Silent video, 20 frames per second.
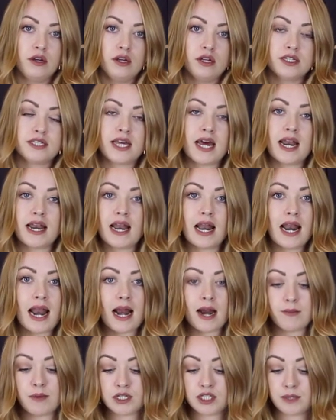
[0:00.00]
set an
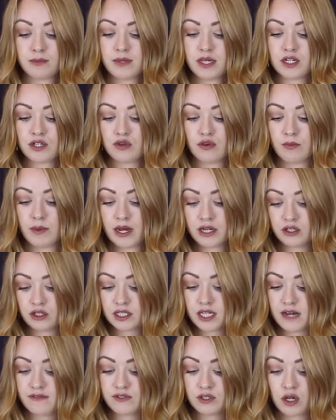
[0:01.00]
alarm or something to remind
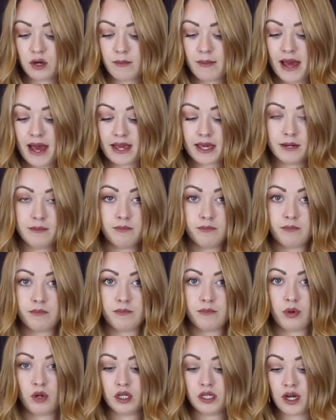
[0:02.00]
yourself to come back and
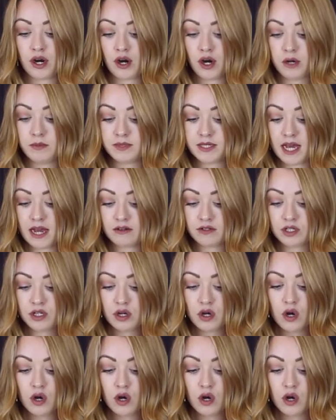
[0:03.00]
pull the herbs out.